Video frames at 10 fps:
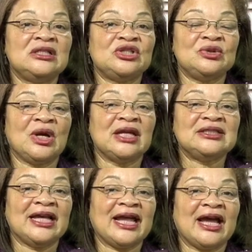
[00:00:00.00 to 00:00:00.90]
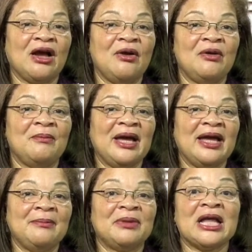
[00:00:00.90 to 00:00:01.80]
to check out
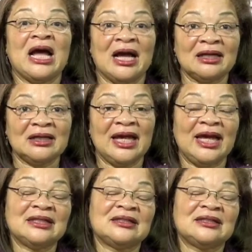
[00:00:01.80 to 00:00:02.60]
my blog at